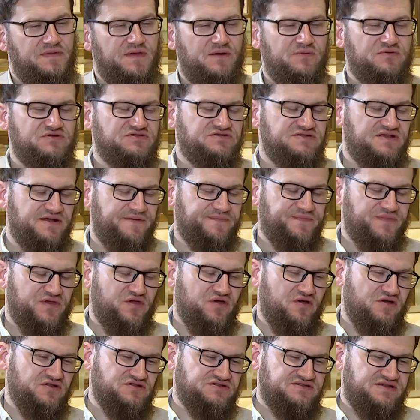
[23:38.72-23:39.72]
There was that
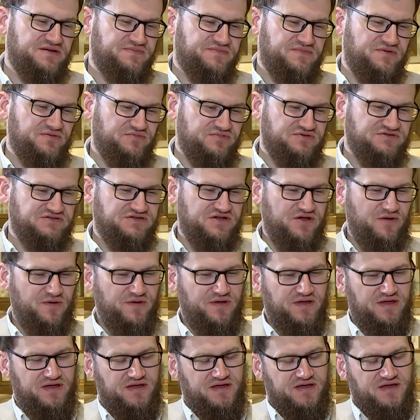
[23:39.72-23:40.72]
concept that was
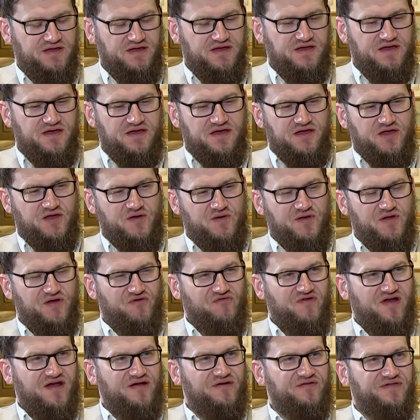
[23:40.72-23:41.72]
going
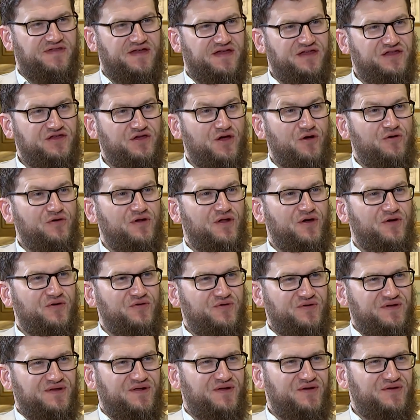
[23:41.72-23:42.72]
around, that
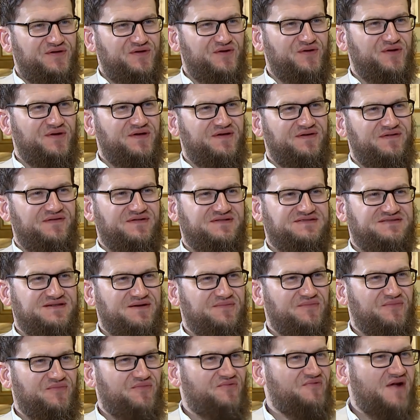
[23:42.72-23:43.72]
YOLO,
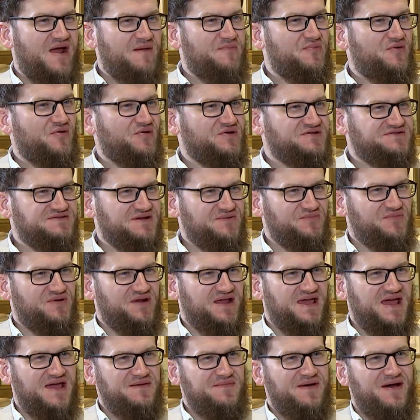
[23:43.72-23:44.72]
some rapper or someone
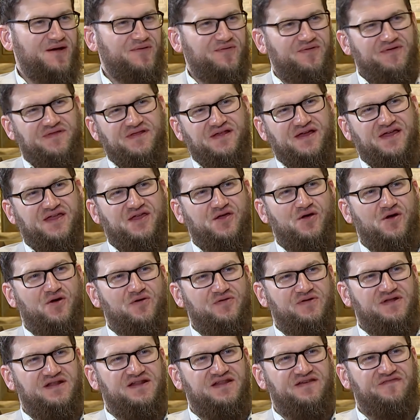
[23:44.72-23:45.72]
came out with, like, you
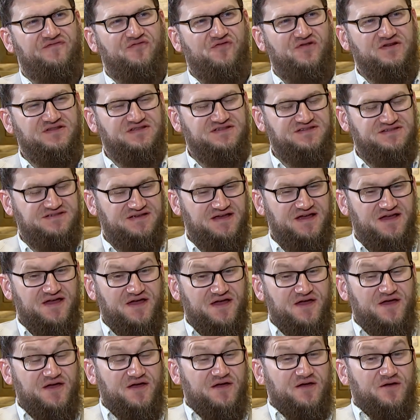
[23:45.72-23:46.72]
only live once,
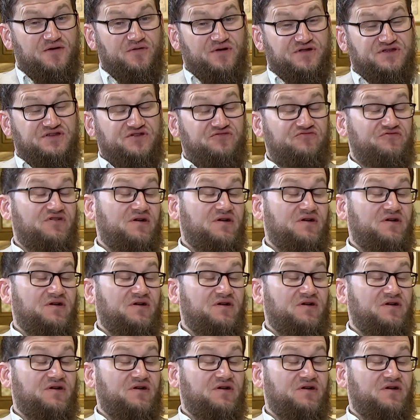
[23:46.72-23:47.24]
which,